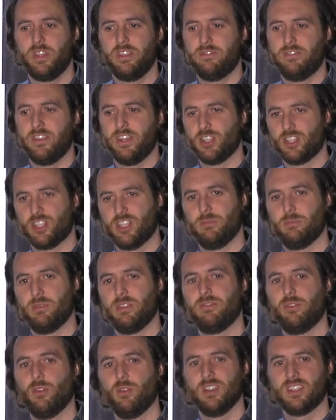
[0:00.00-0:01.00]
we finish it,
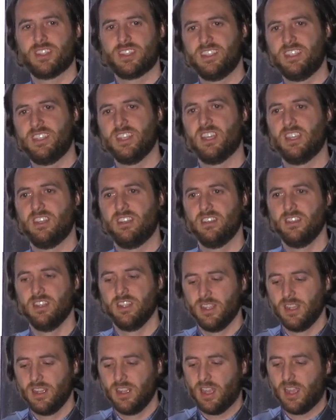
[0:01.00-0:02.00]
before it's done.
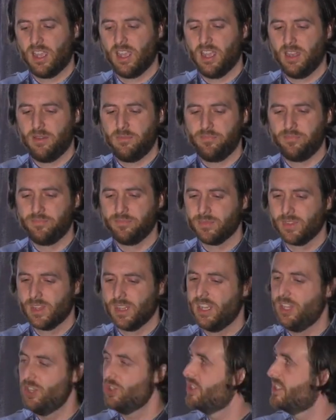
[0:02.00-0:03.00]
And
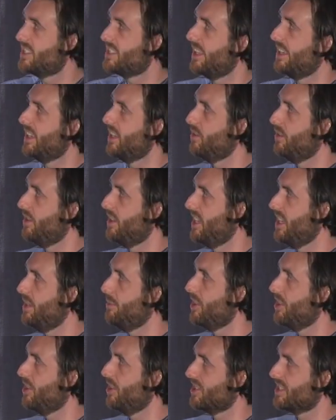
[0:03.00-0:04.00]
I usually send it in an
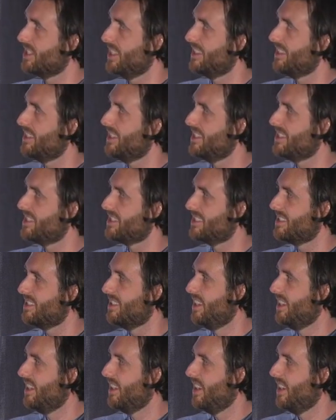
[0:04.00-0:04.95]
email that looks like this,